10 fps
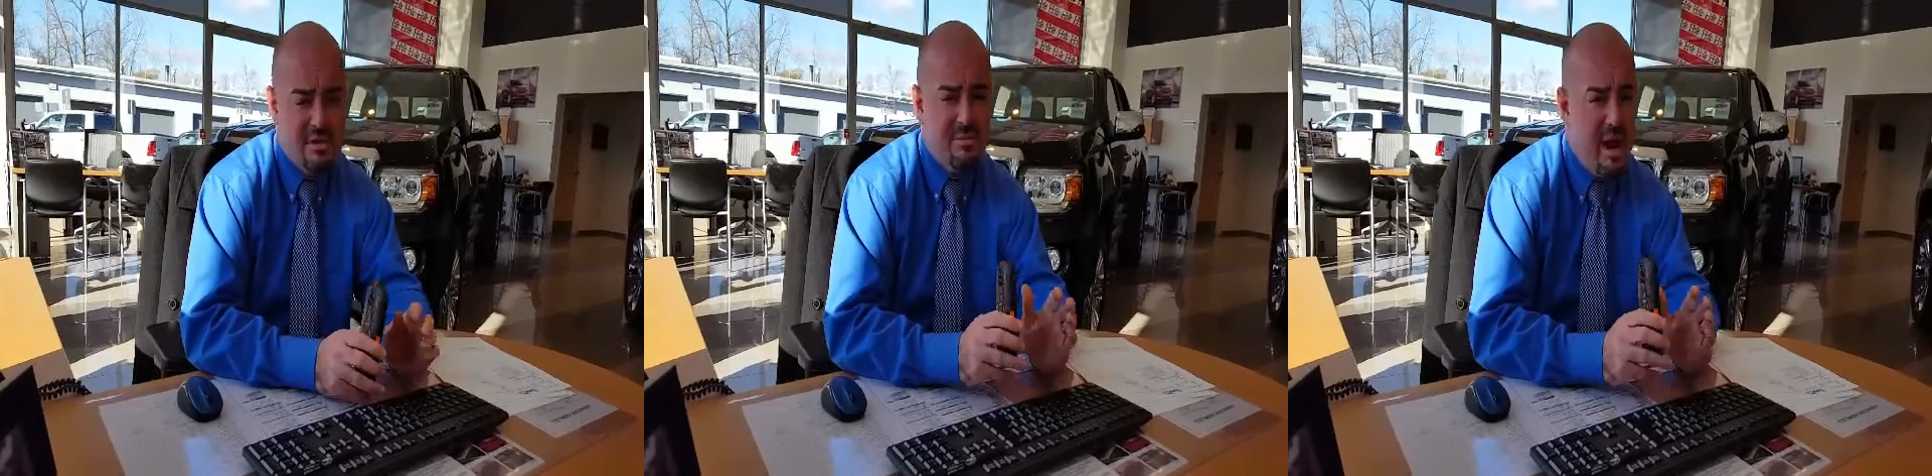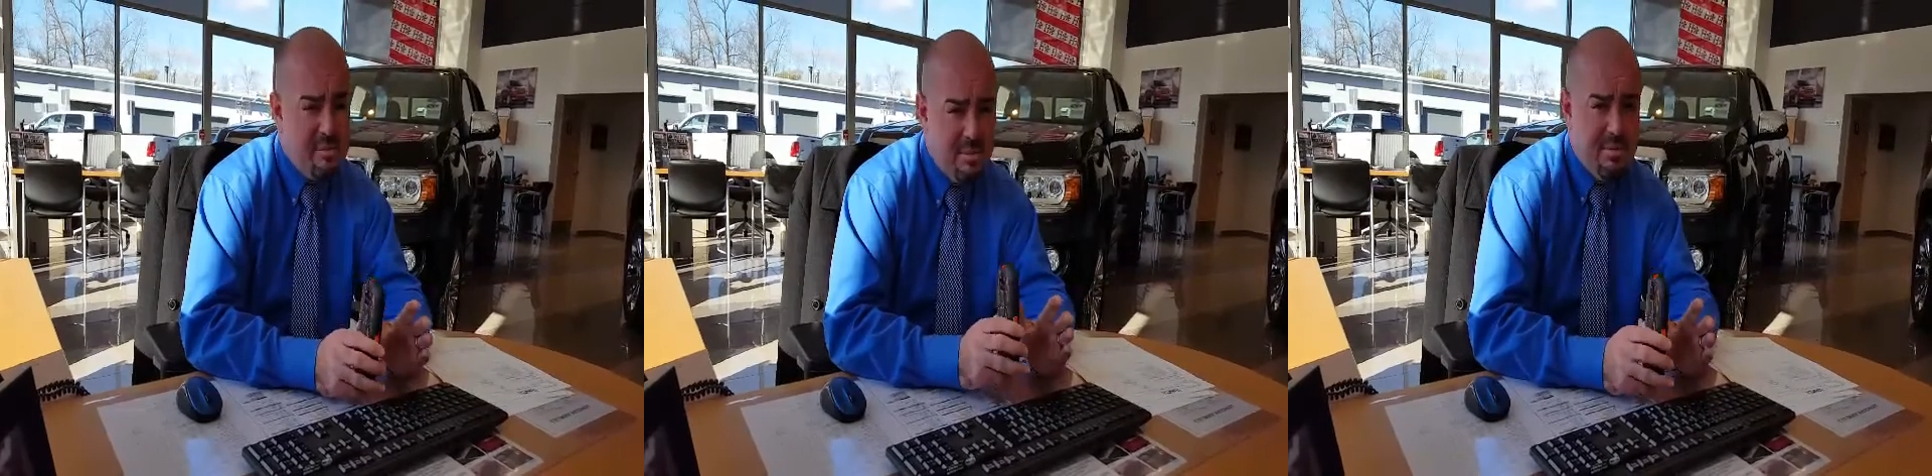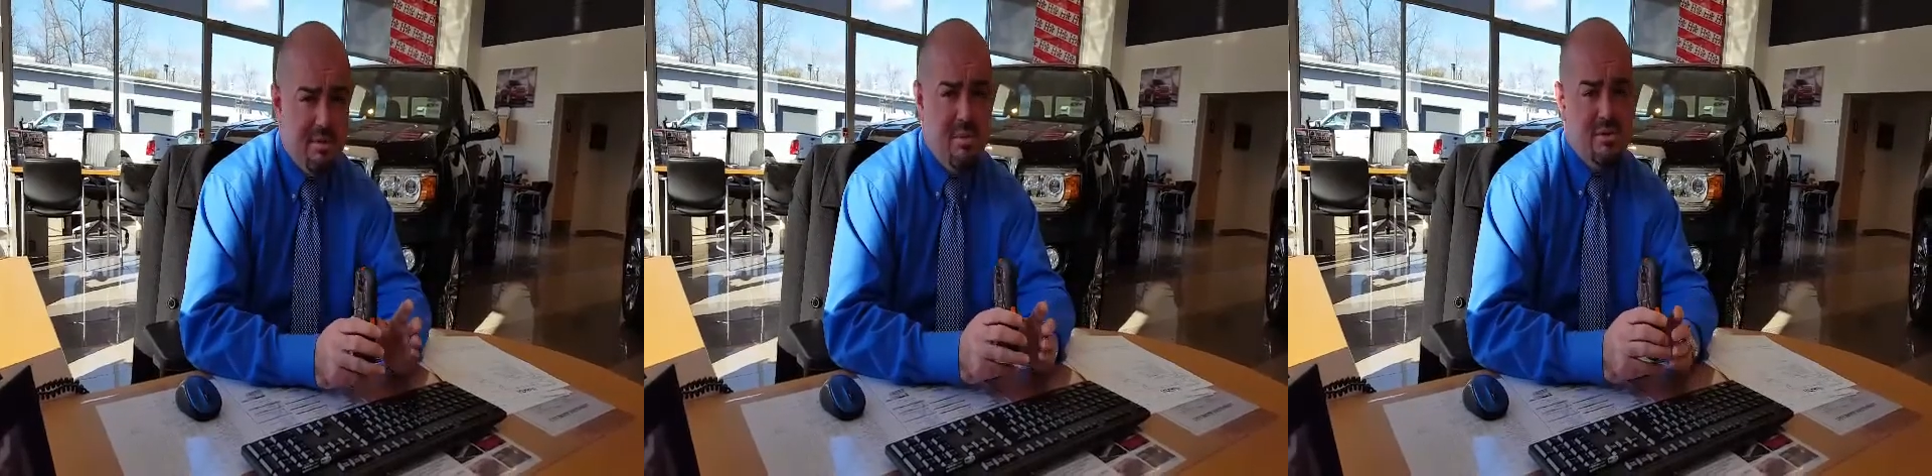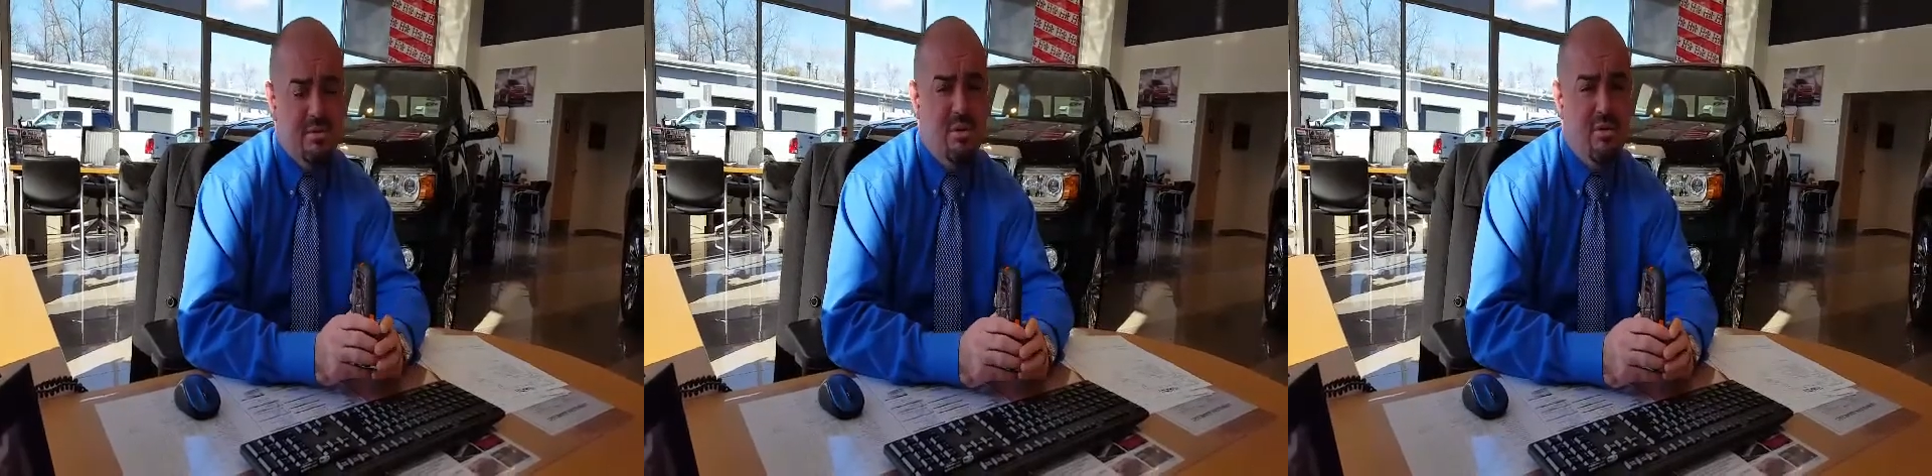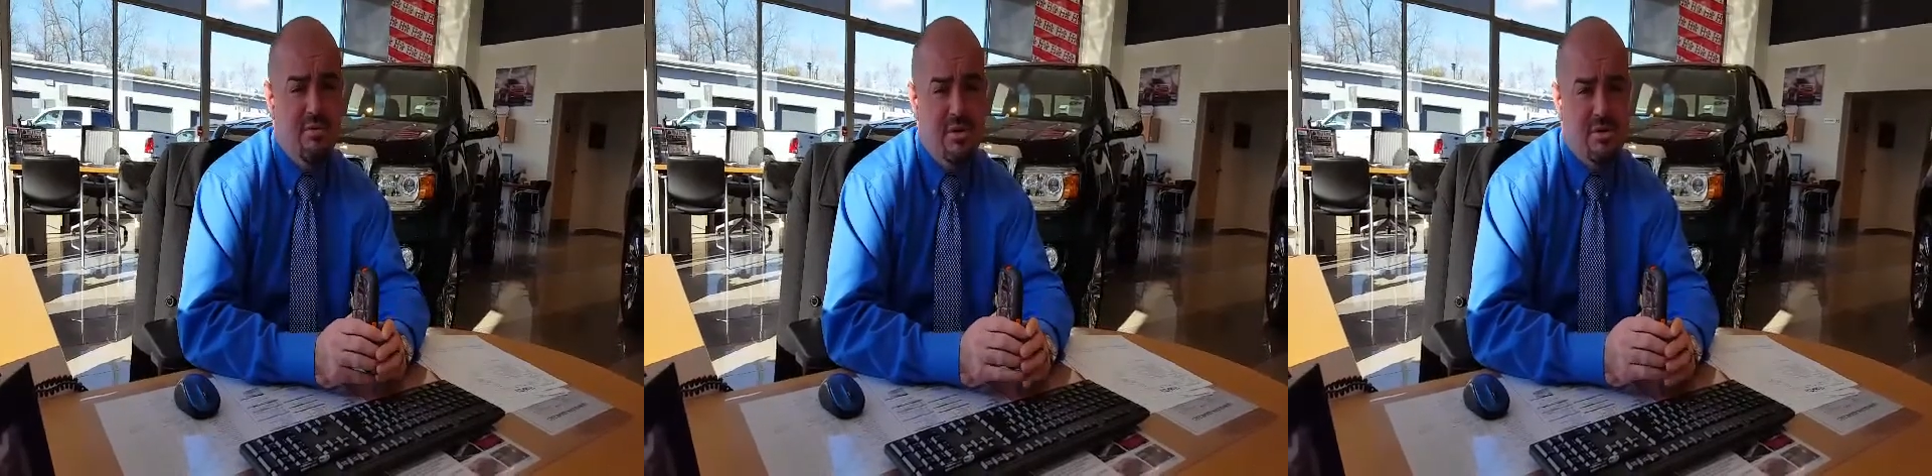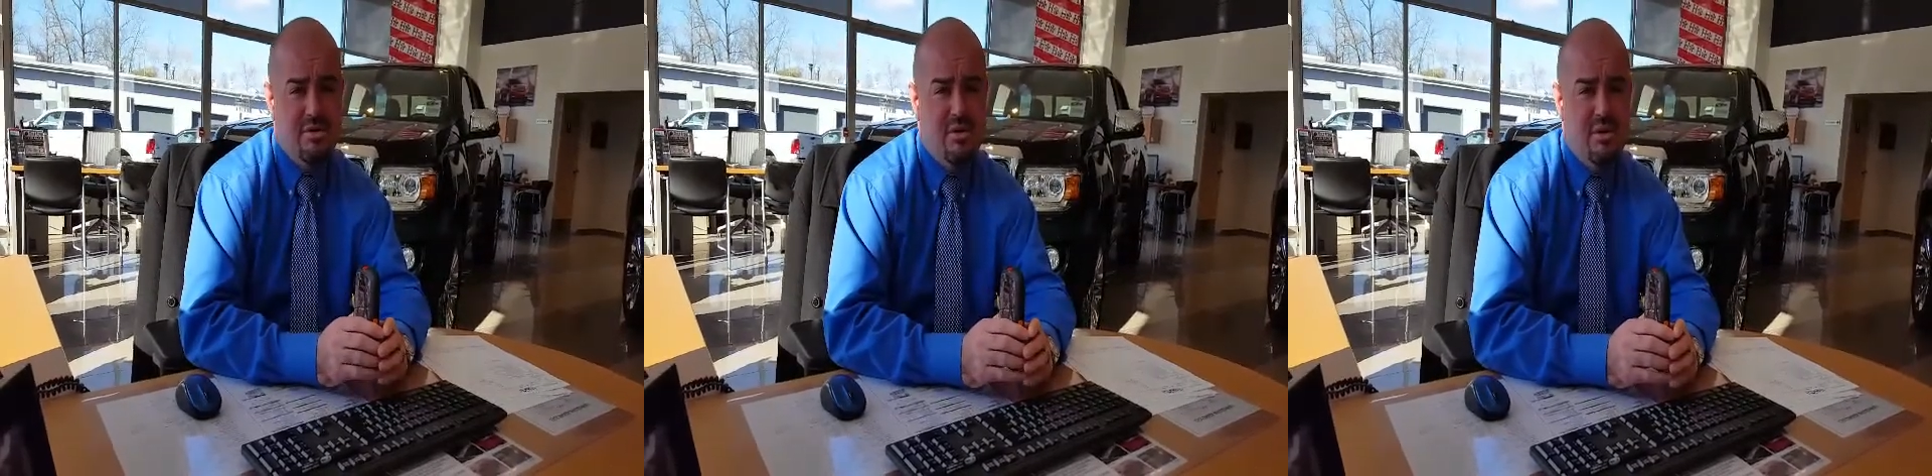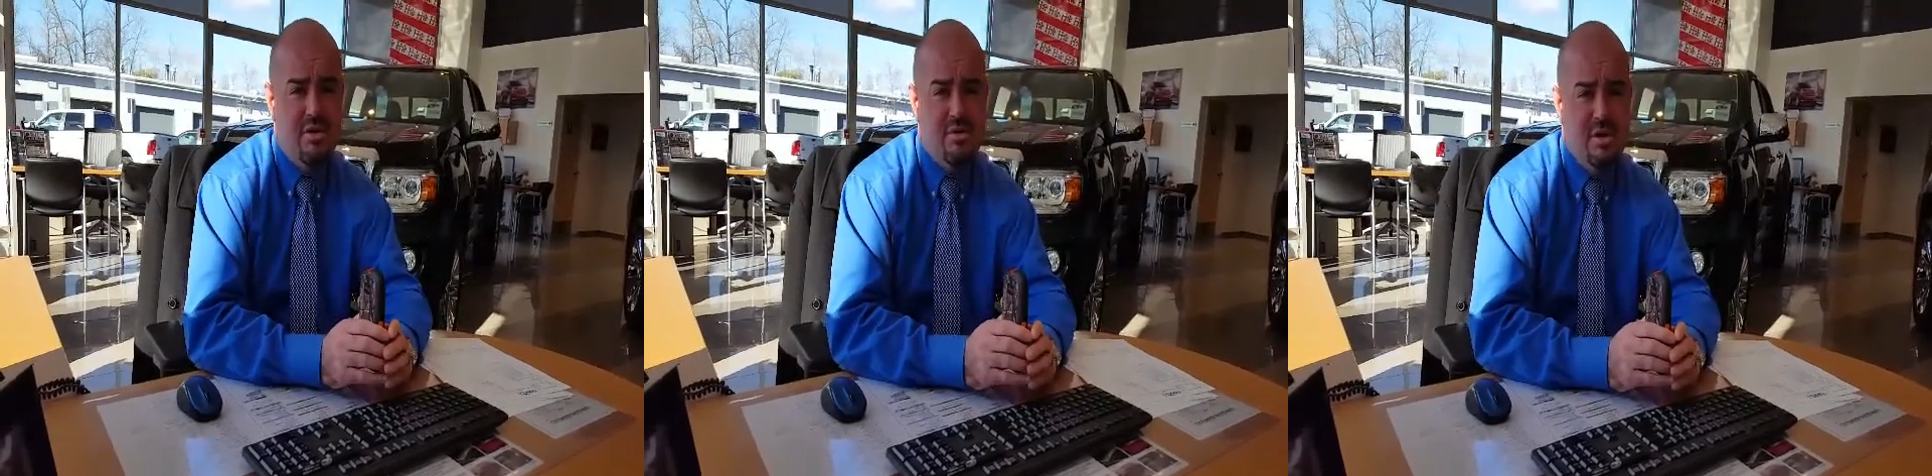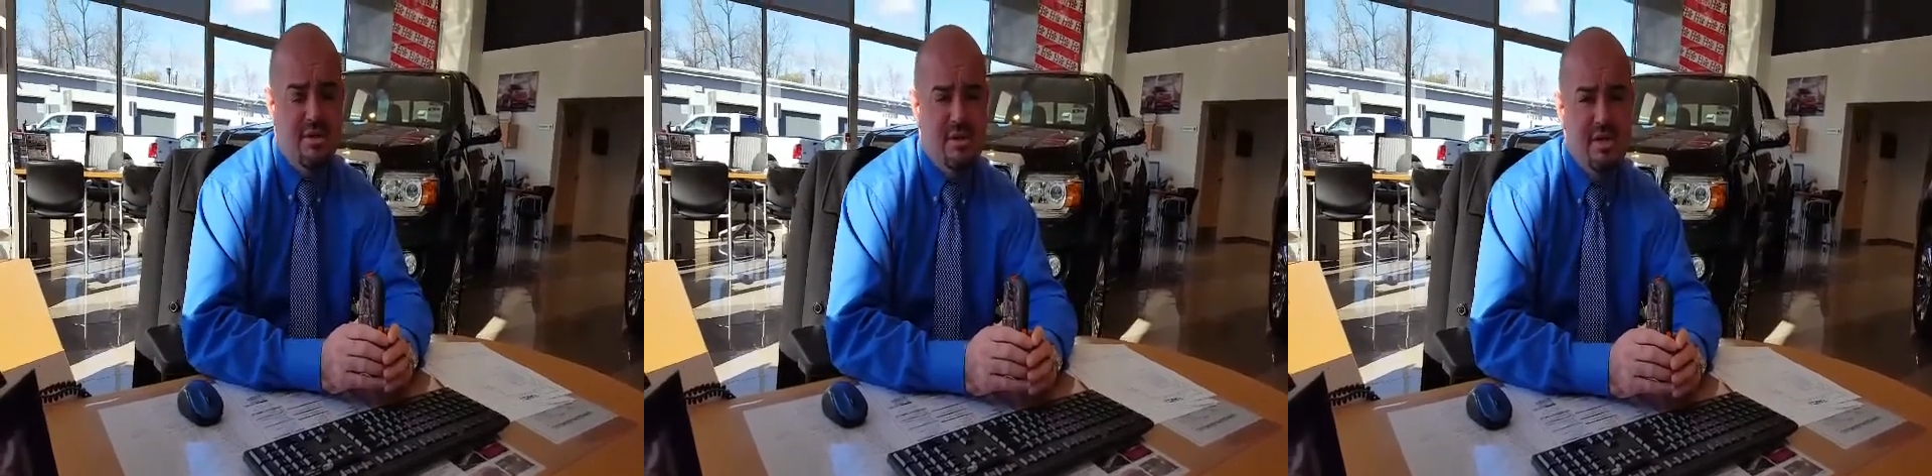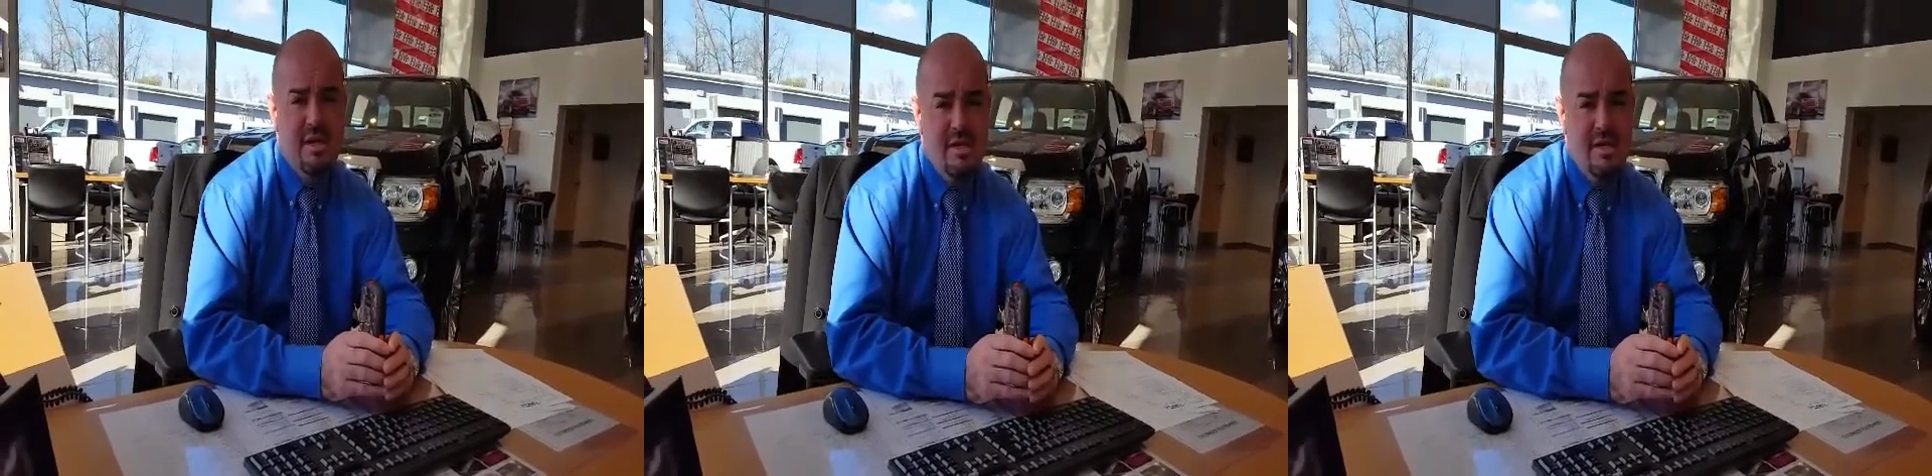It's probably the most important feature you're going to use on this.